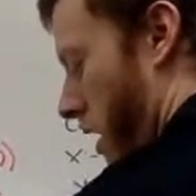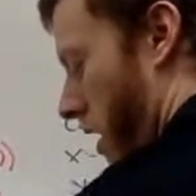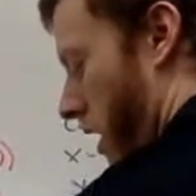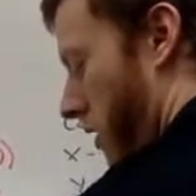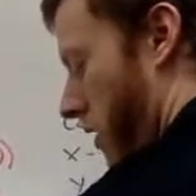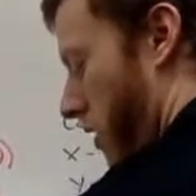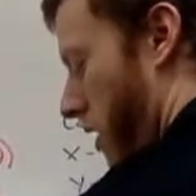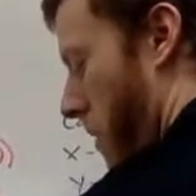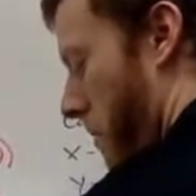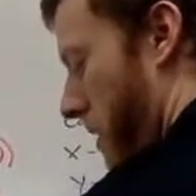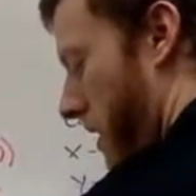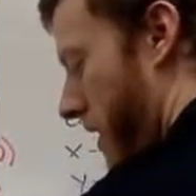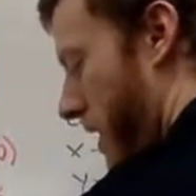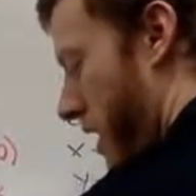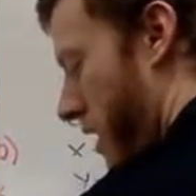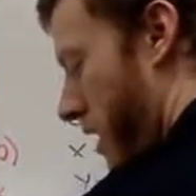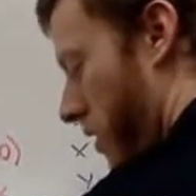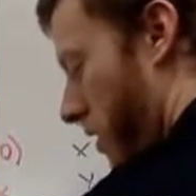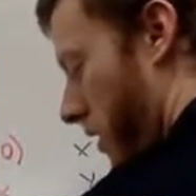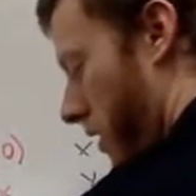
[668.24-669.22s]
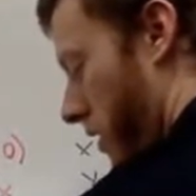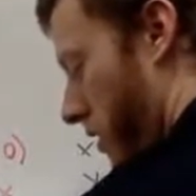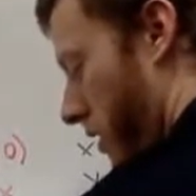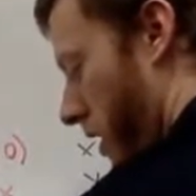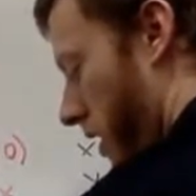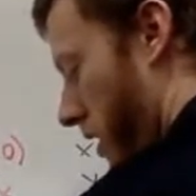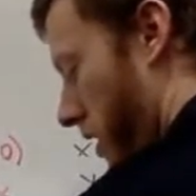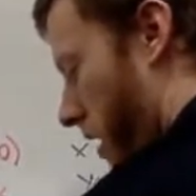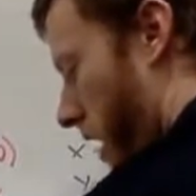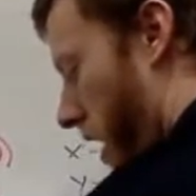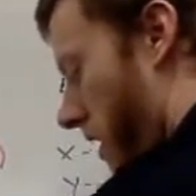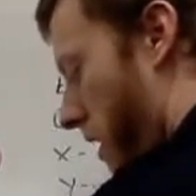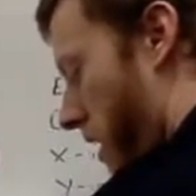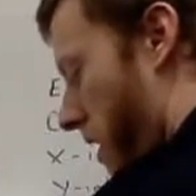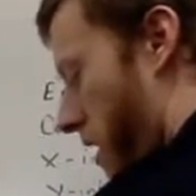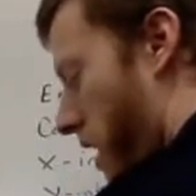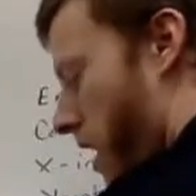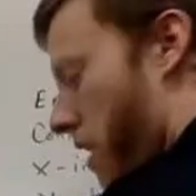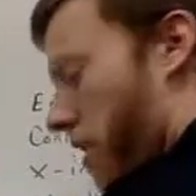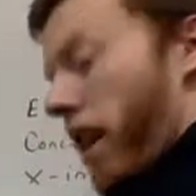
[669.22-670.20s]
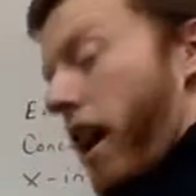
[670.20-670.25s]
is going to be decreasing, and then
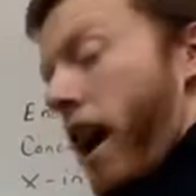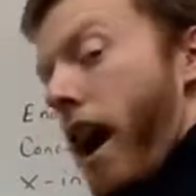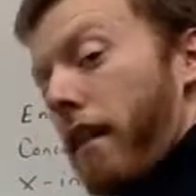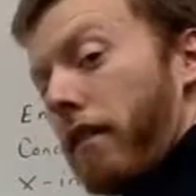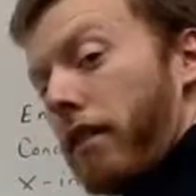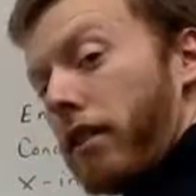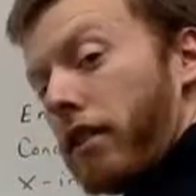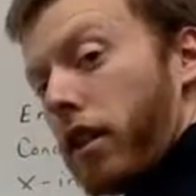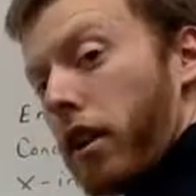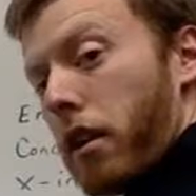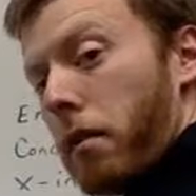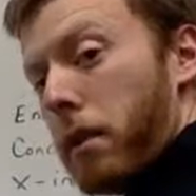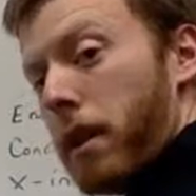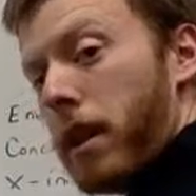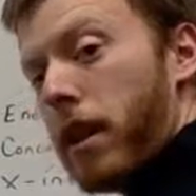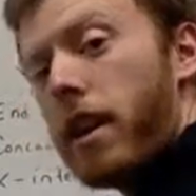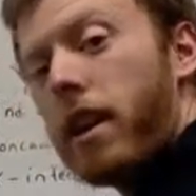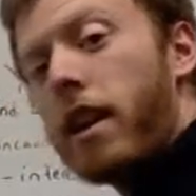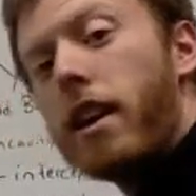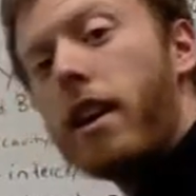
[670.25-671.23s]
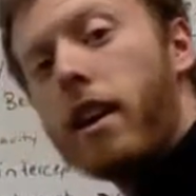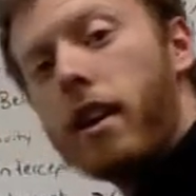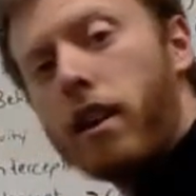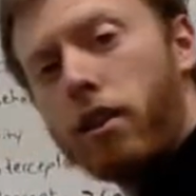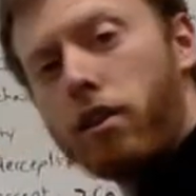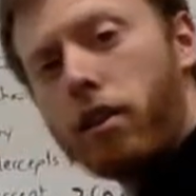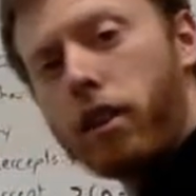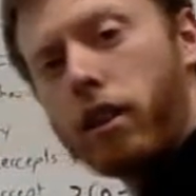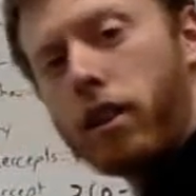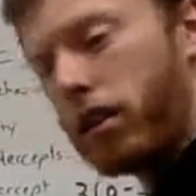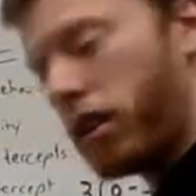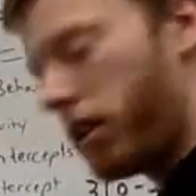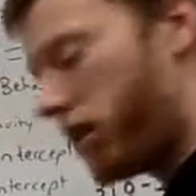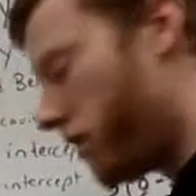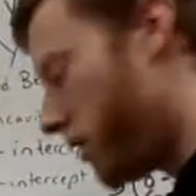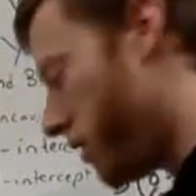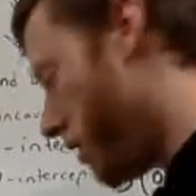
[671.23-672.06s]
the other half is going to be increasing,